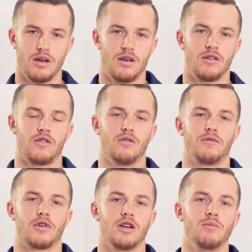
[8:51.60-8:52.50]
So if
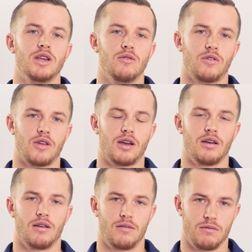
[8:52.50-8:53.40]
you're going to be
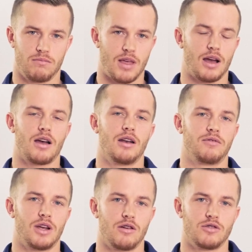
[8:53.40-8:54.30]
using that kind of
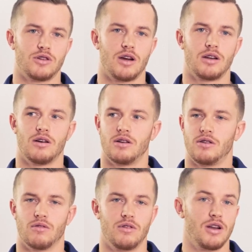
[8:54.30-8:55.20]
tire shine on
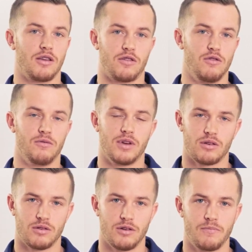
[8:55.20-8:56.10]
your nice new
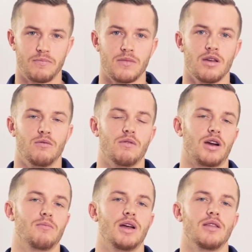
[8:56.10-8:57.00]
vehicle, we
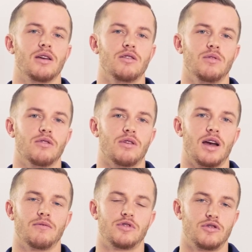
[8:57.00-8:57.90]
recommend that you either
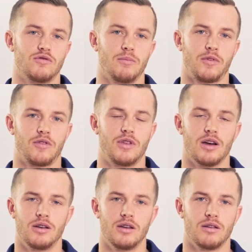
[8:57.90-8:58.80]
have strips
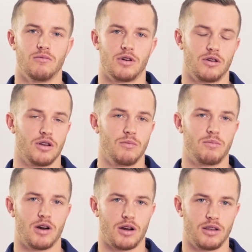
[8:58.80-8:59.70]
done where you're going to be
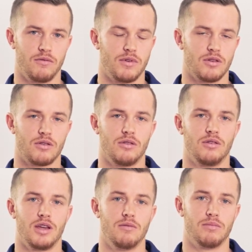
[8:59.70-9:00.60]
parking the
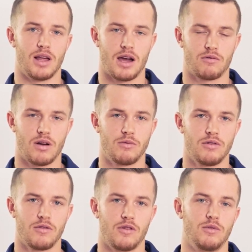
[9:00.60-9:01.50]
vehicle in black
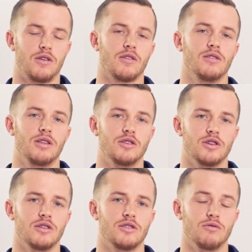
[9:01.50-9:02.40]
rubber so it doesn't leach into